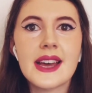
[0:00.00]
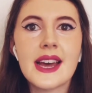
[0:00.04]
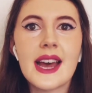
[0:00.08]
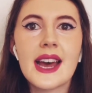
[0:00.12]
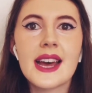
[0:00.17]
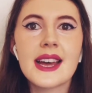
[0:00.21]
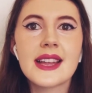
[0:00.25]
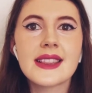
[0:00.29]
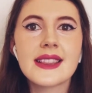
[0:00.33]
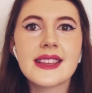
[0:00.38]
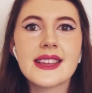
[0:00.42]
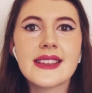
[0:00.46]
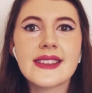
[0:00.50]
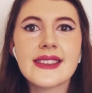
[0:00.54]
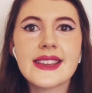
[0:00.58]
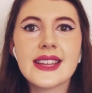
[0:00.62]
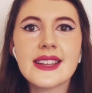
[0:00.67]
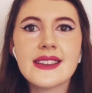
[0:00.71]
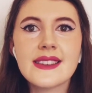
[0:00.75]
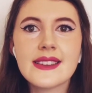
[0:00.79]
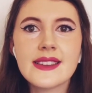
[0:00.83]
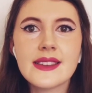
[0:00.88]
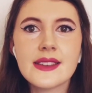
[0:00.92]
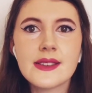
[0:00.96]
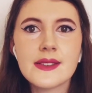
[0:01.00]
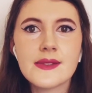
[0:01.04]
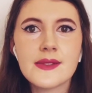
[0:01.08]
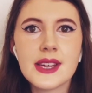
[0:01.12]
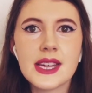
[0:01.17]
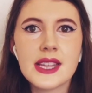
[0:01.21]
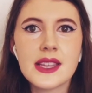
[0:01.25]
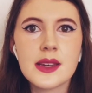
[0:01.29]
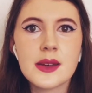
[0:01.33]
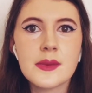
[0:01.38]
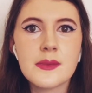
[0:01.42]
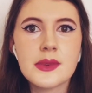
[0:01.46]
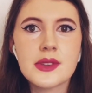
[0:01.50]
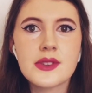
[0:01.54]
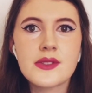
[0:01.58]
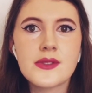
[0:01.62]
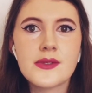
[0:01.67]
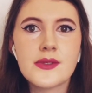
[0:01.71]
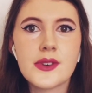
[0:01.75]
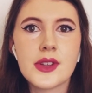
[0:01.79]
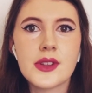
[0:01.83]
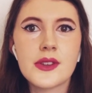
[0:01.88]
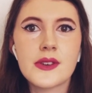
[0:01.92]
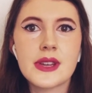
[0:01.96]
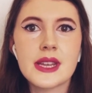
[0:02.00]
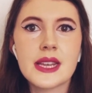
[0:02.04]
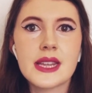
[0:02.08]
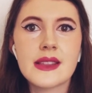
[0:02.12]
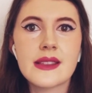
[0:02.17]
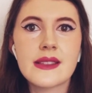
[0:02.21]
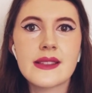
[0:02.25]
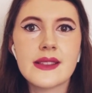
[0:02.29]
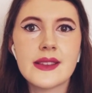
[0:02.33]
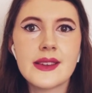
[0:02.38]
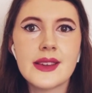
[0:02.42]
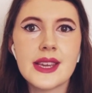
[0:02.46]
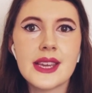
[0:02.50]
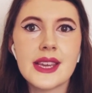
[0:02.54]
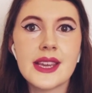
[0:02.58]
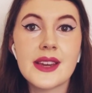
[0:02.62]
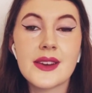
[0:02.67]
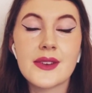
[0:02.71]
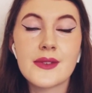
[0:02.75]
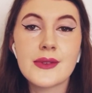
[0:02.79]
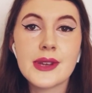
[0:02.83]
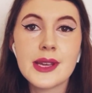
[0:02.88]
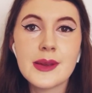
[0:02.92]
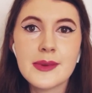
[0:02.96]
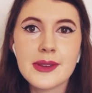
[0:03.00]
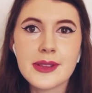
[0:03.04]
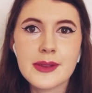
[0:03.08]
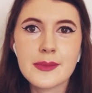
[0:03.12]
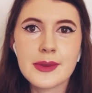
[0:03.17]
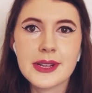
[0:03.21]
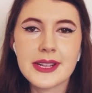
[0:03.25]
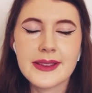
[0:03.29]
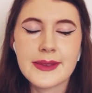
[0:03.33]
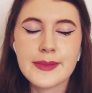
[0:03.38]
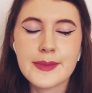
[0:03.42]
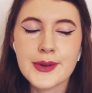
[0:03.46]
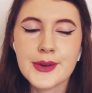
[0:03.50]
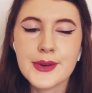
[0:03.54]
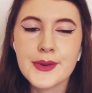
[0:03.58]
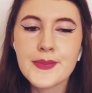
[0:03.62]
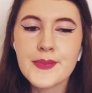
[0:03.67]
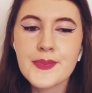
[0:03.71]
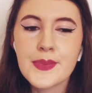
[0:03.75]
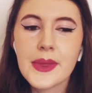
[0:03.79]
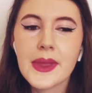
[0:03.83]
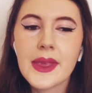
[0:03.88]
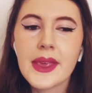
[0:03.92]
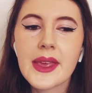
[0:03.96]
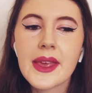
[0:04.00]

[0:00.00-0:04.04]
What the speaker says: And these tended to develop following the REBUS principle,